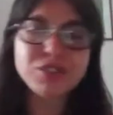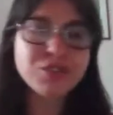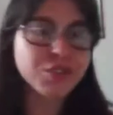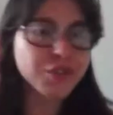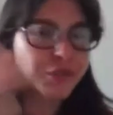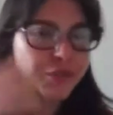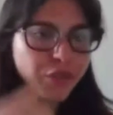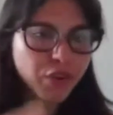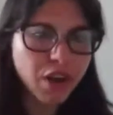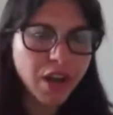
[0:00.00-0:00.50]
that's
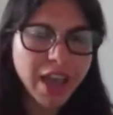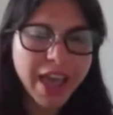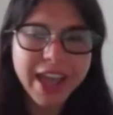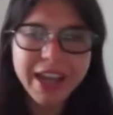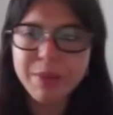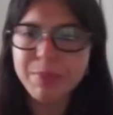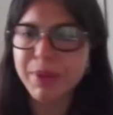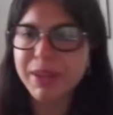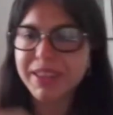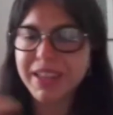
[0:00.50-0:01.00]
true for
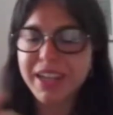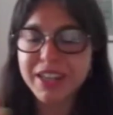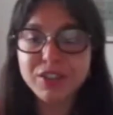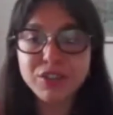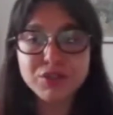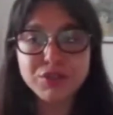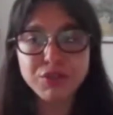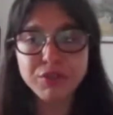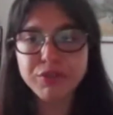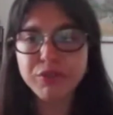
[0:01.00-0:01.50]
lead, but that's
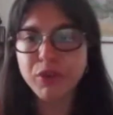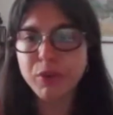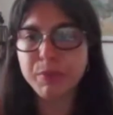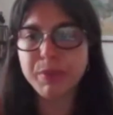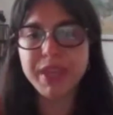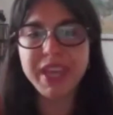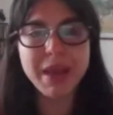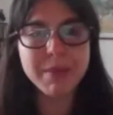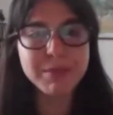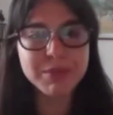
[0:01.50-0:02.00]
true for
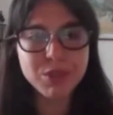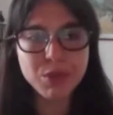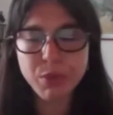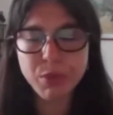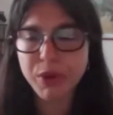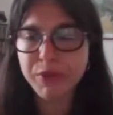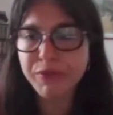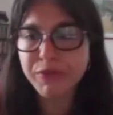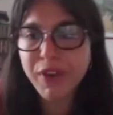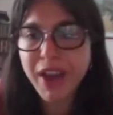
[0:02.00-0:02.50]

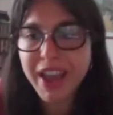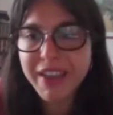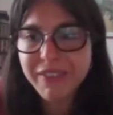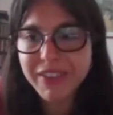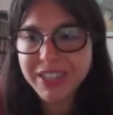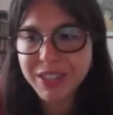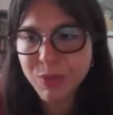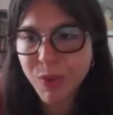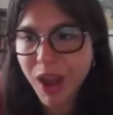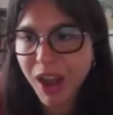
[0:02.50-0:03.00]
PM2.5
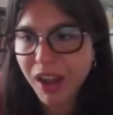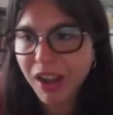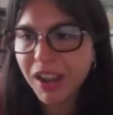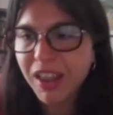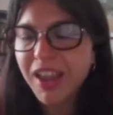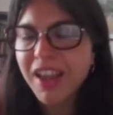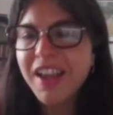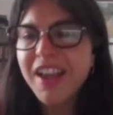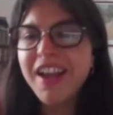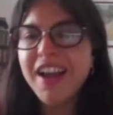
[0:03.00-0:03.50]
as well,
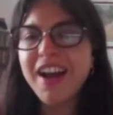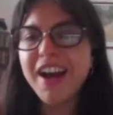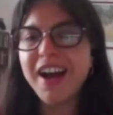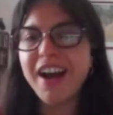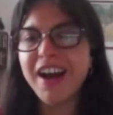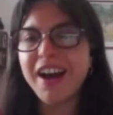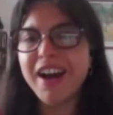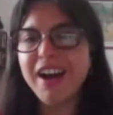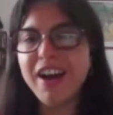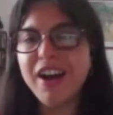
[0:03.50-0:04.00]

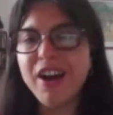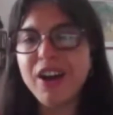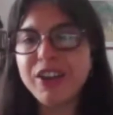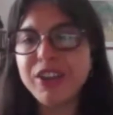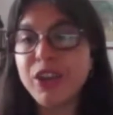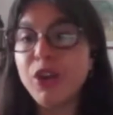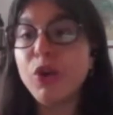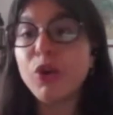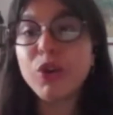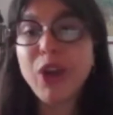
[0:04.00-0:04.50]

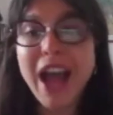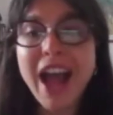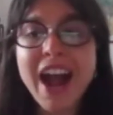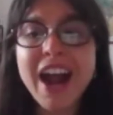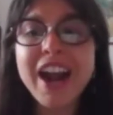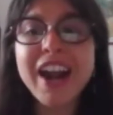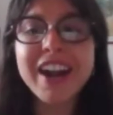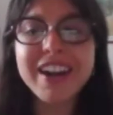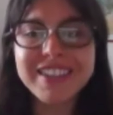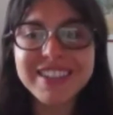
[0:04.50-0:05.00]
you know,
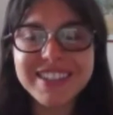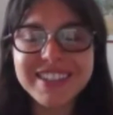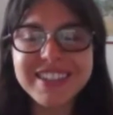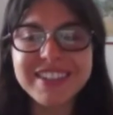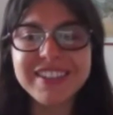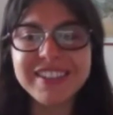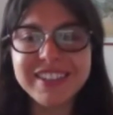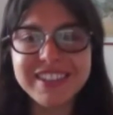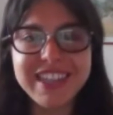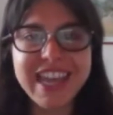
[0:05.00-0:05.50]
are
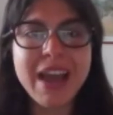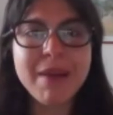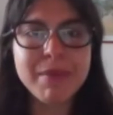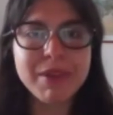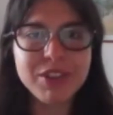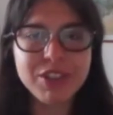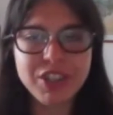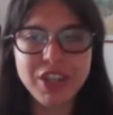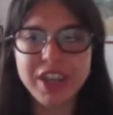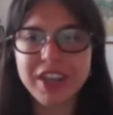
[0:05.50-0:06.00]
still
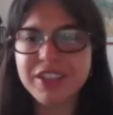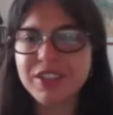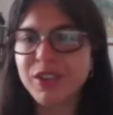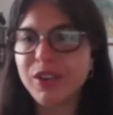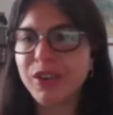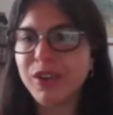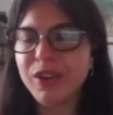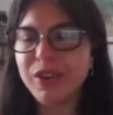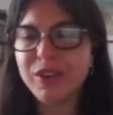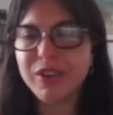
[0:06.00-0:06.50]
damaging.
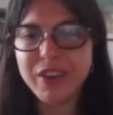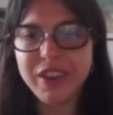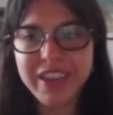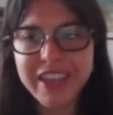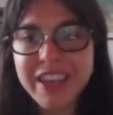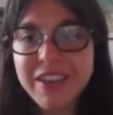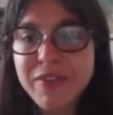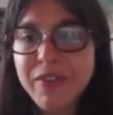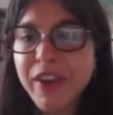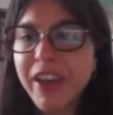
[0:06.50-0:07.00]
So
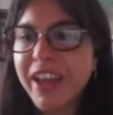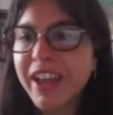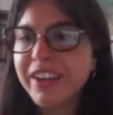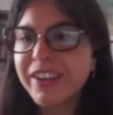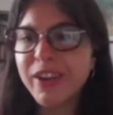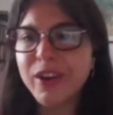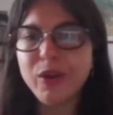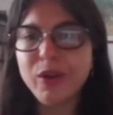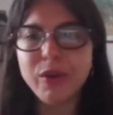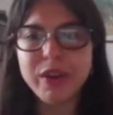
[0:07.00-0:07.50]

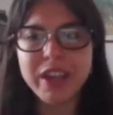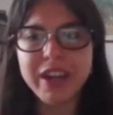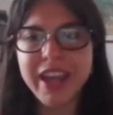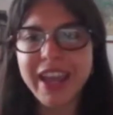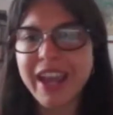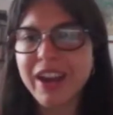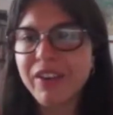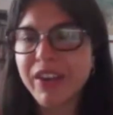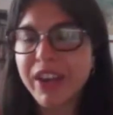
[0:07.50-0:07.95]
even, you know, in